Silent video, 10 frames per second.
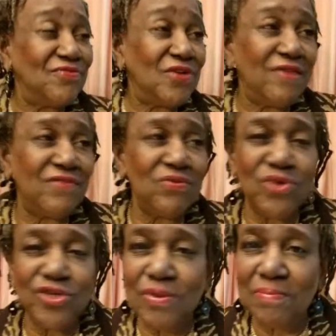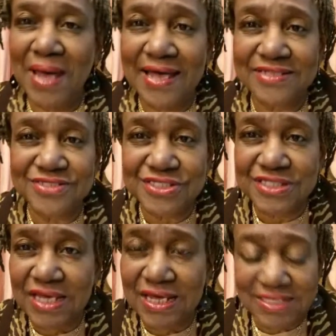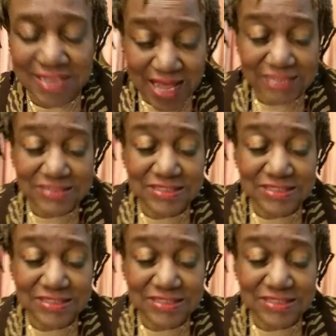for everyone. Your mind just cannot